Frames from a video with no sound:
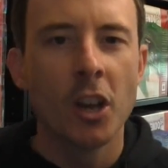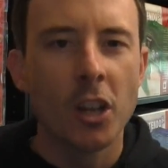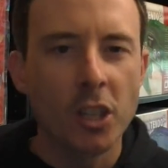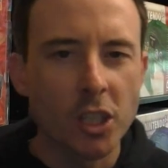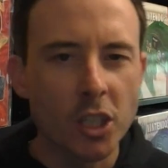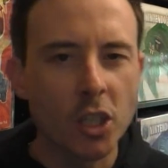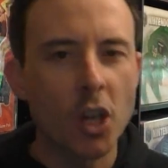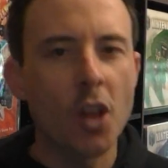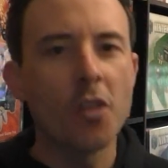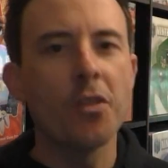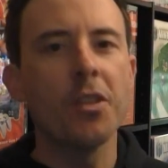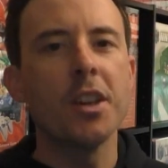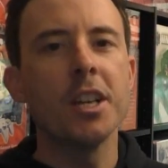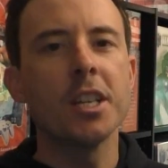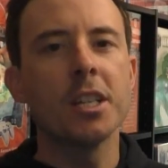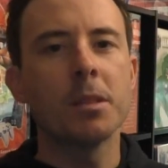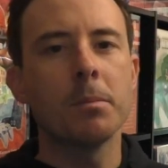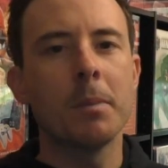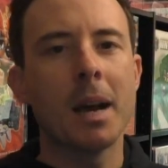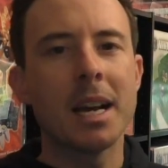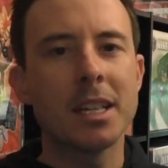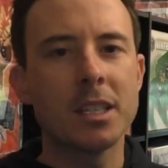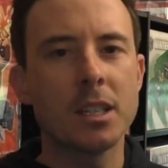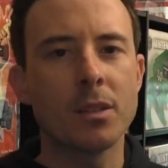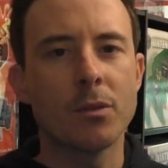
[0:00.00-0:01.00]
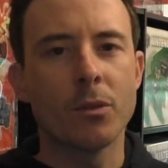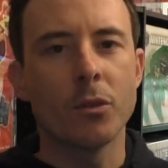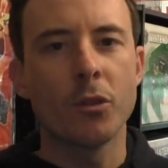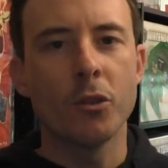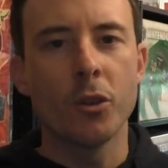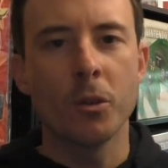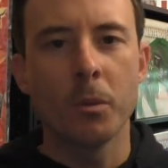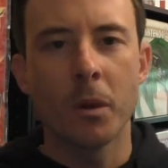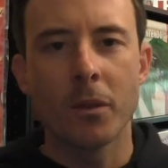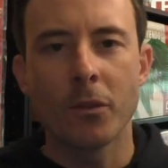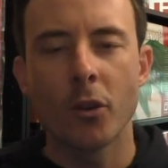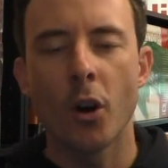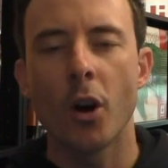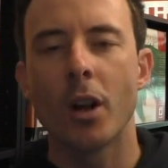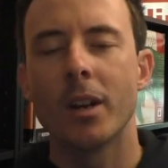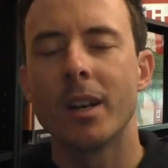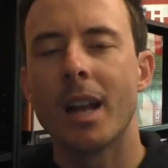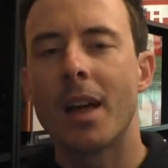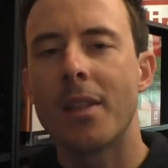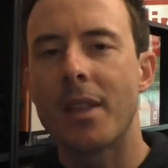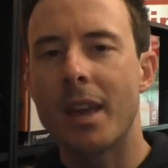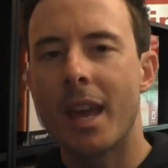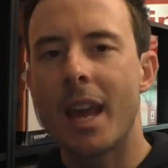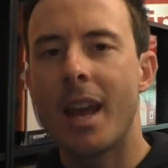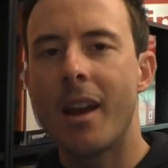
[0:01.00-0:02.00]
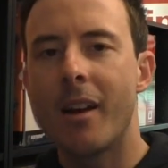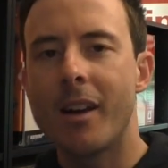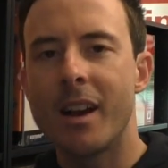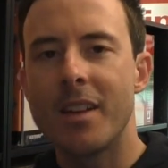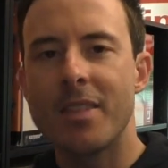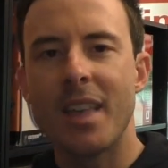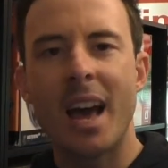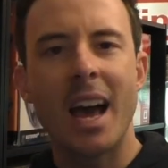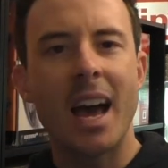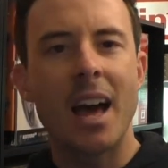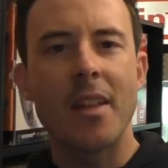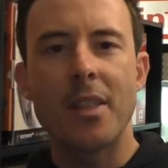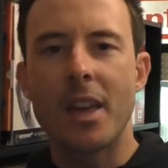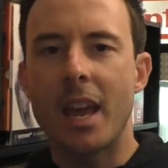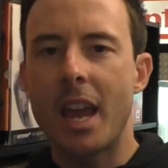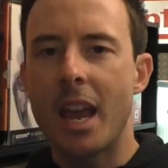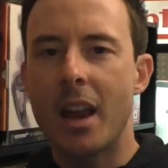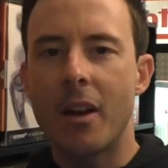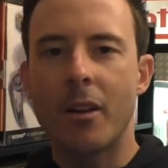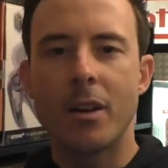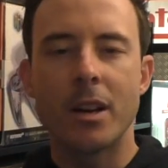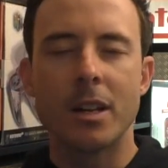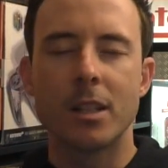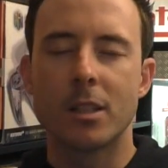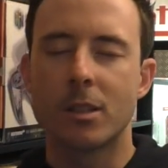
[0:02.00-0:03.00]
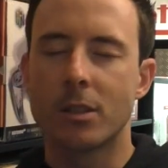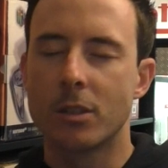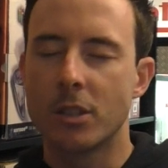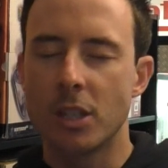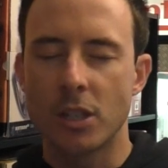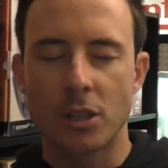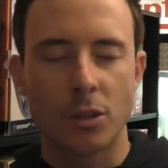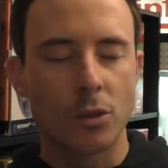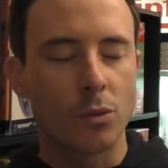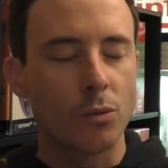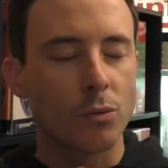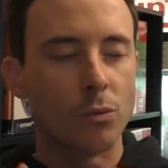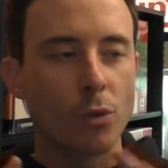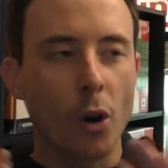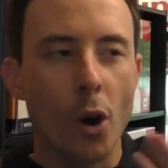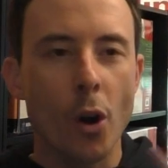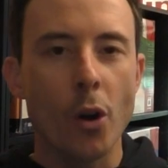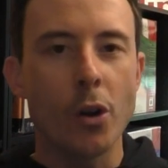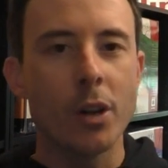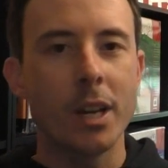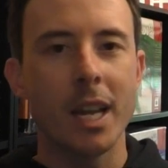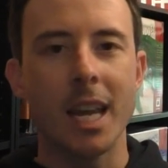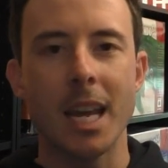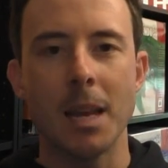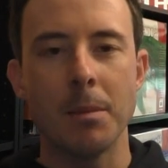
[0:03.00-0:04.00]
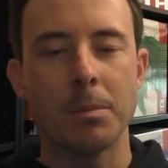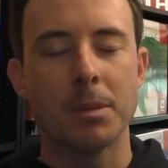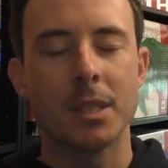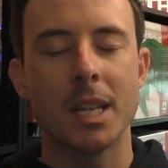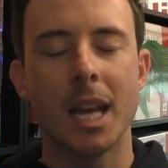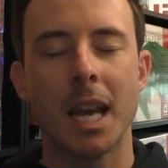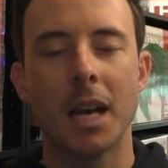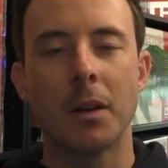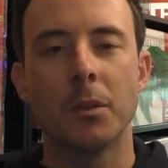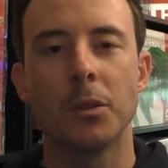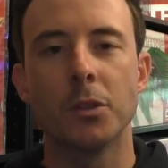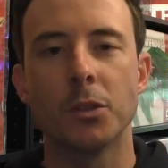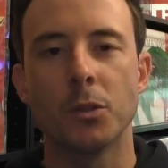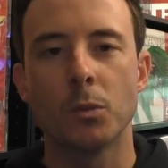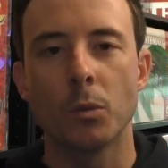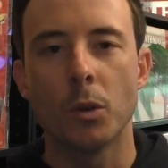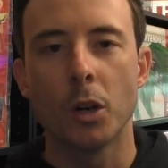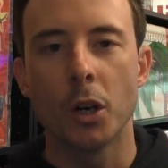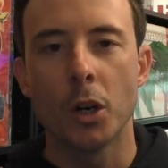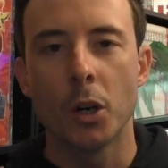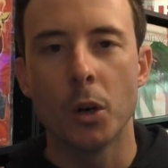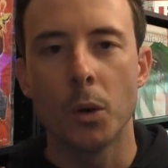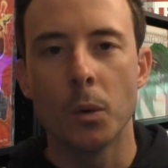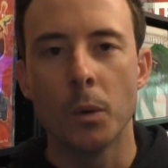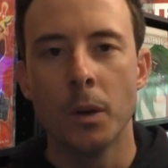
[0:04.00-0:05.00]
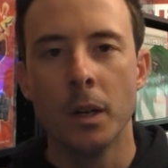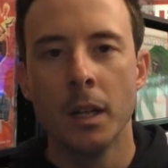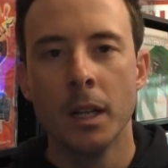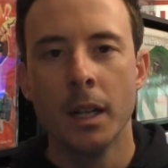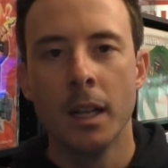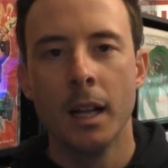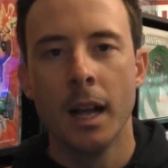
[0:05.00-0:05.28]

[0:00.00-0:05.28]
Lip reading: Because I've got this massive room, I've got another area, and that other area has just grown heaps now as well.